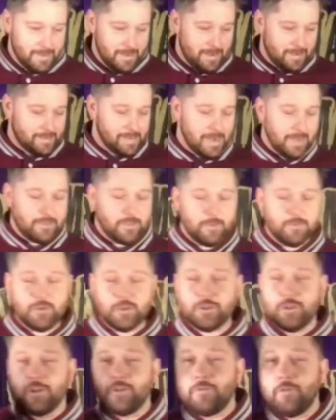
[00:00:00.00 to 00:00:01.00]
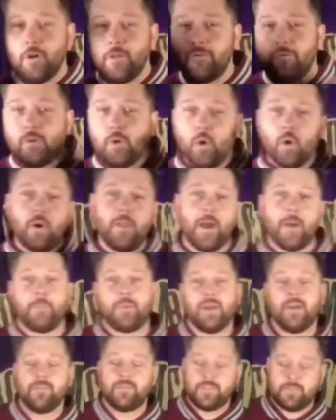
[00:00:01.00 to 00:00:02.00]
Okay, so I'm just going to run through all of that
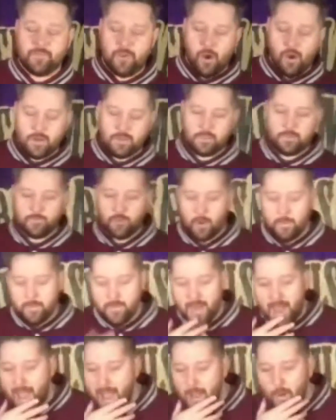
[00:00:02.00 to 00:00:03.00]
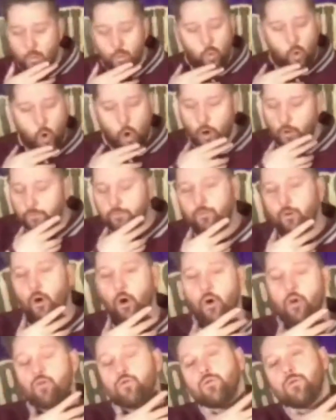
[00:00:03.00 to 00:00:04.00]
bit of advice from that
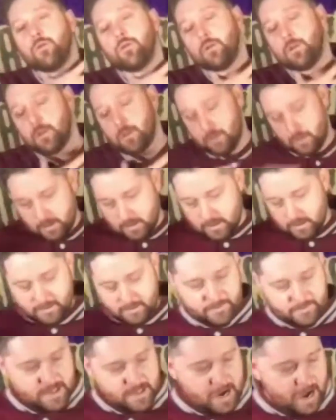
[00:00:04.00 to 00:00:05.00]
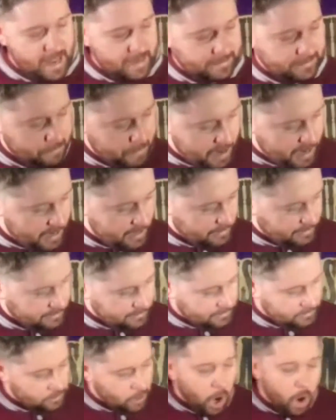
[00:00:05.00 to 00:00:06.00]
waterfall for the last minute.
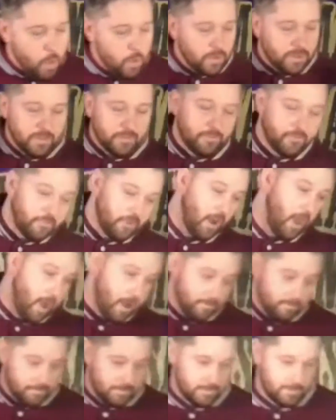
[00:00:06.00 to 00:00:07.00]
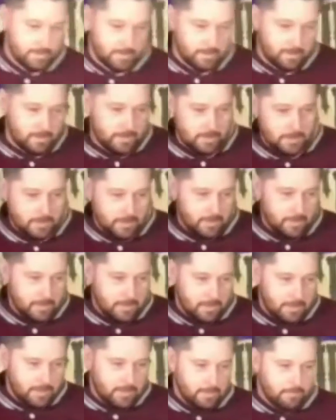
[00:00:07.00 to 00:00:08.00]
Go with the flow.
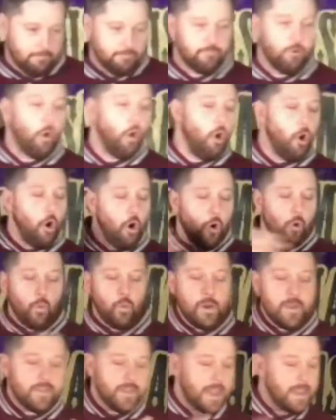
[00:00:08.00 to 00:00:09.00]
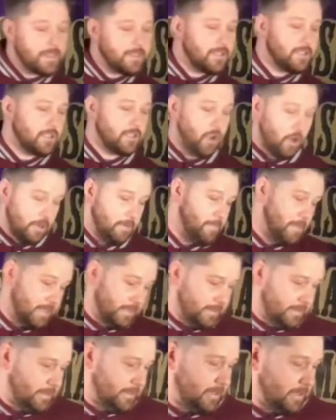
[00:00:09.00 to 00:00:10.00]
Roar with
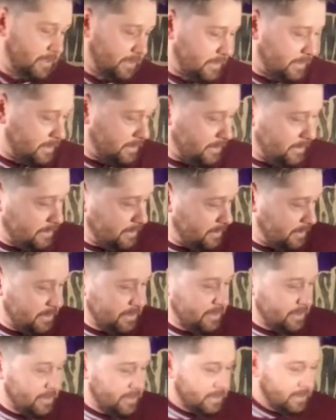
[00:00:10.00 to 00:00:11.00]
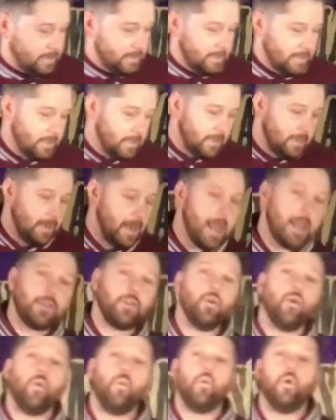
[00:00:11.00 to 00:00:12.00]
excitement. Let
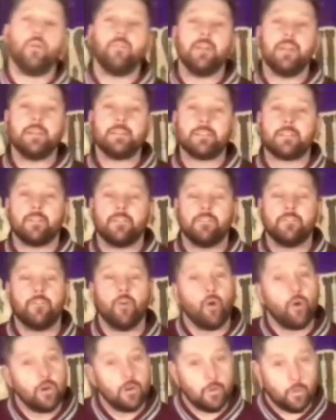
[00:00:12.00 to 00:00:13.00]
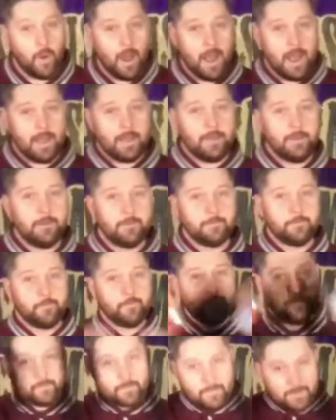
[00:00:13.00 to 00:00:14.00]
your worries fall away
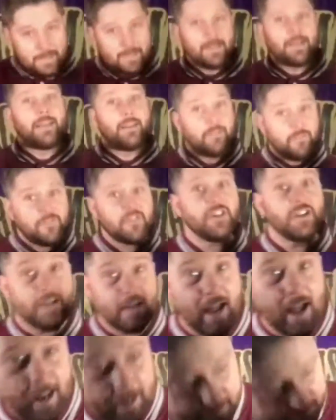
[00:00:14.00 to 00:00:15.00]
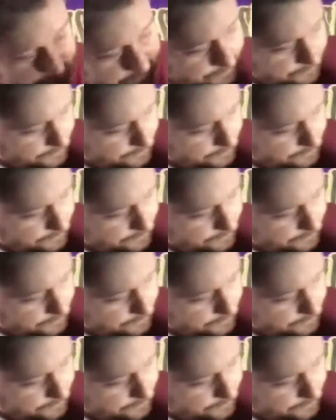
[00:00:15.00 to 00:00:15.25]
if you can.